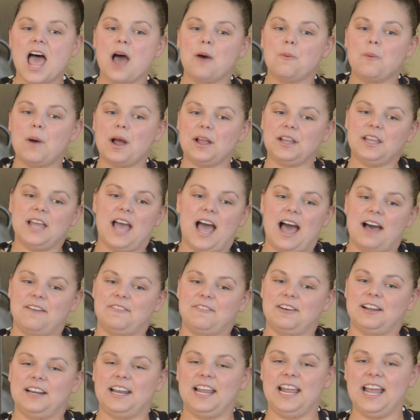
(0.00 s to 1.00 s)
what you have
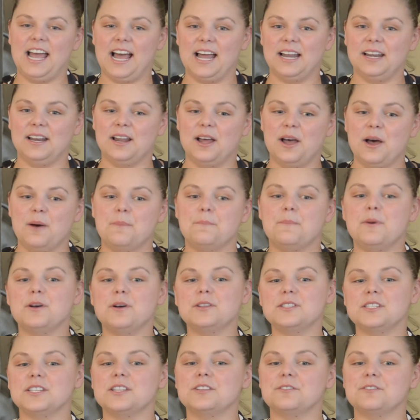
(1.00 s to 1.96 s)
on hand. Most of